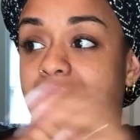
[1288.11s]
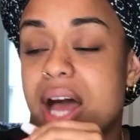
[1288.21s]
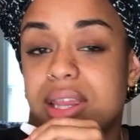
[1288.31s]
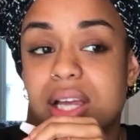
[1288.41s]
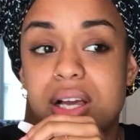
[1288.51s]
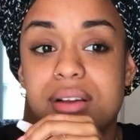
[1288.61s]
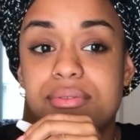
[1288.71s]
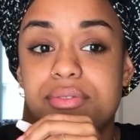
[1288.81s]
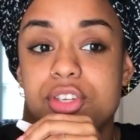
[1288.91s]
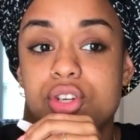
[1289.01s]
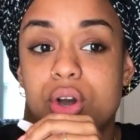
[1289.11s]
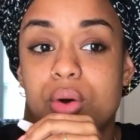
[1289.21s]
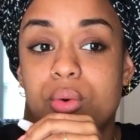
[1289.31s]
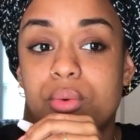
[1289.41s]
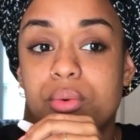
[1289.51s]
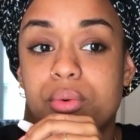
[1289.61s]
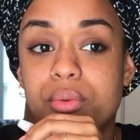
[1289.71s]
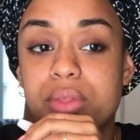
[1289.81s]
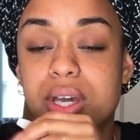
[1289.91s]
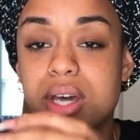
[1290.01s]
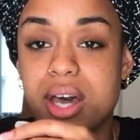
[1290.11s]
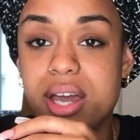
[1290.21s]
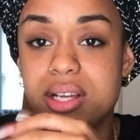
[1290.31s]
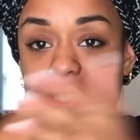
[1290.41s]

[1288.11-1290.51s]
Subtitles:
I love, you know, the cut.